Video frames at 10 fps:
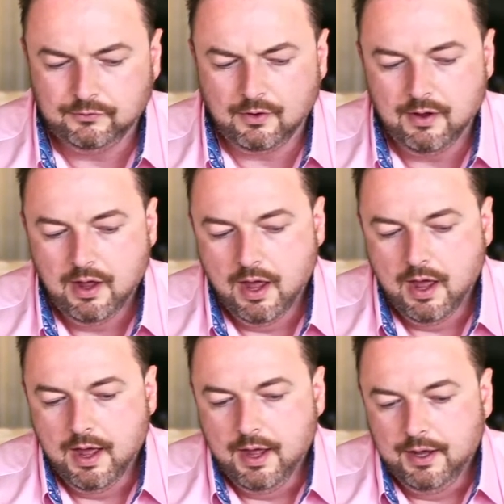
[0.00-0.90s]
So,
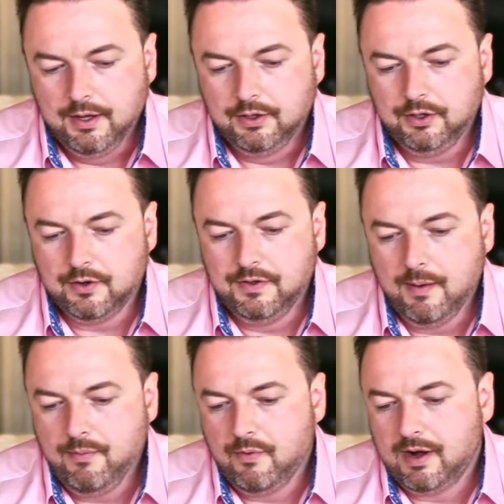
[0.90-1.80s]
you know,
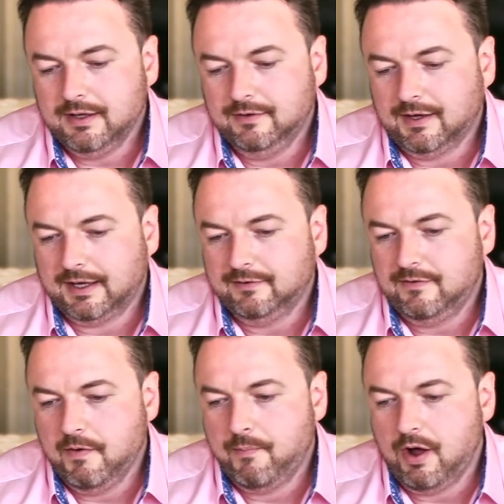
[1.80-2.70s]
number one is I guess
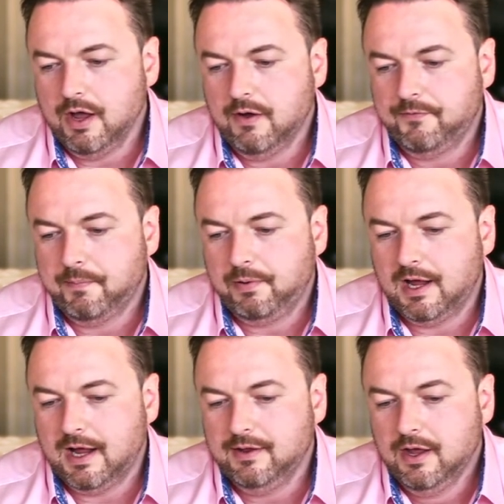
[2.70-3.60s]
if you're buying off the
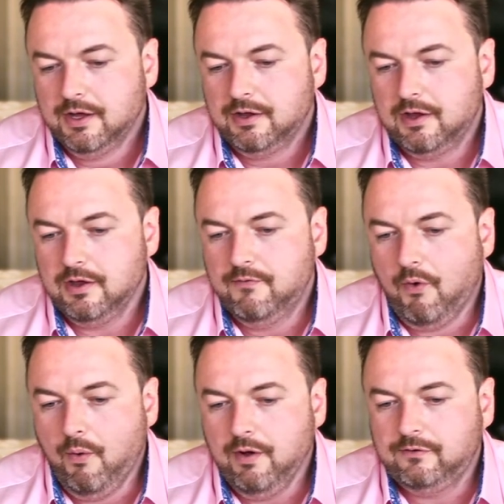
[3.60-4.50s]
plan, you've
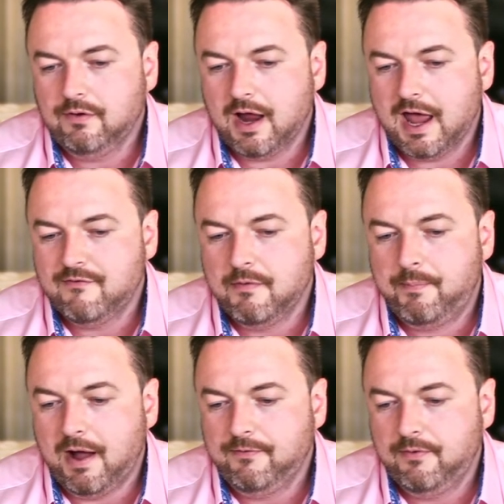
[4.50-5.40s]
always got to have a
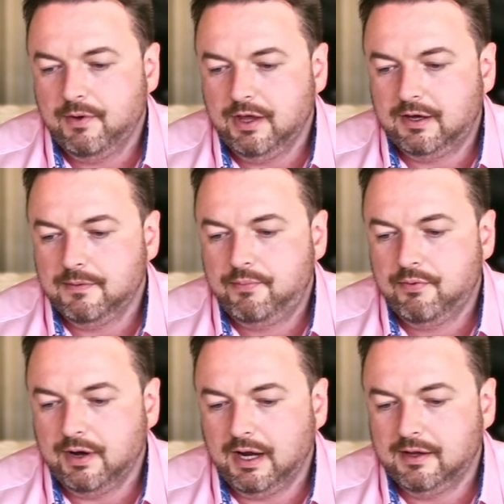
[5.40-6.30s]
buffer where you can
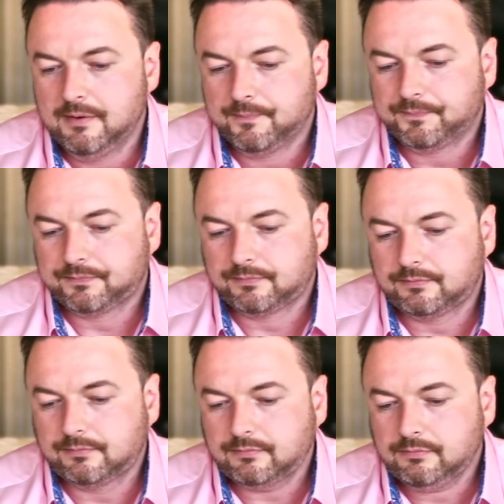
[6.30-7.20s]
put in,
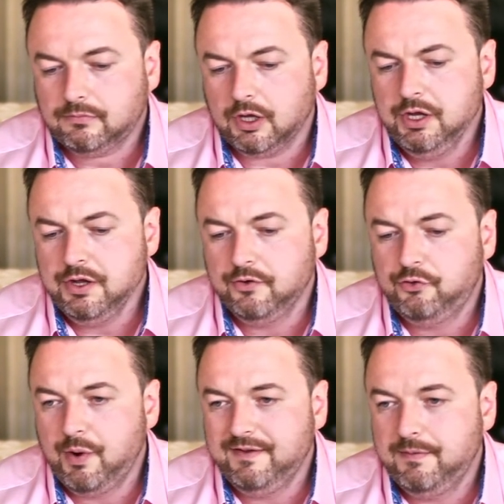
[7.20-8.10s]
you know,
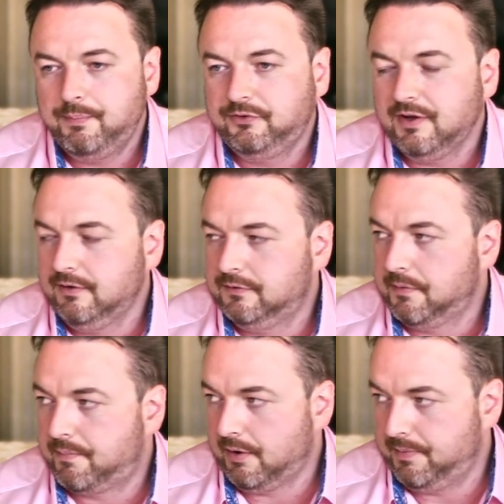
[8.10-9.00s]
20% into
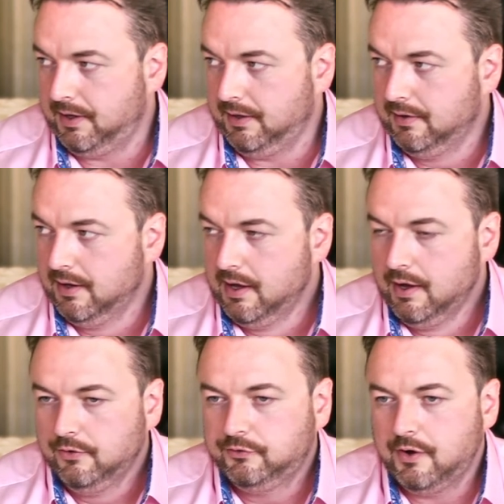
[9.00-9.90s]
the property.
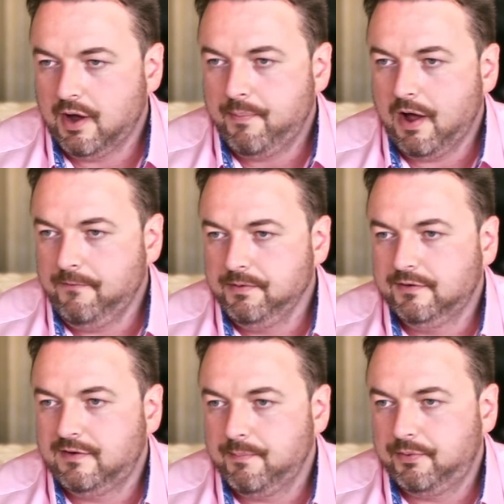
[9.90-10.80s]
So apart from the